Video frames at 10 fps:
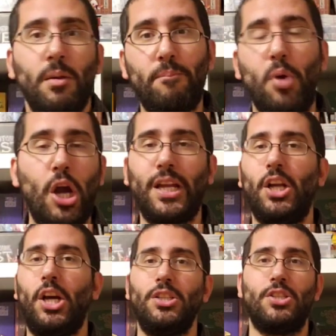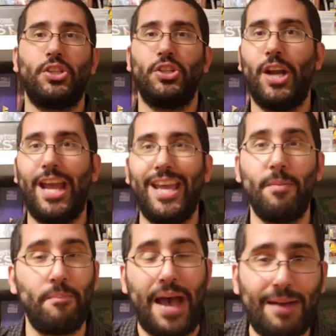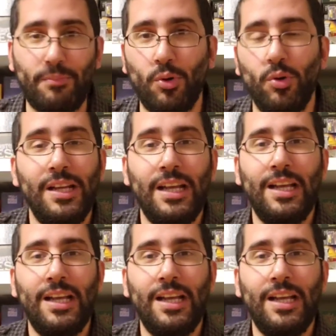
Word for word: Bargain Hunter and Babel.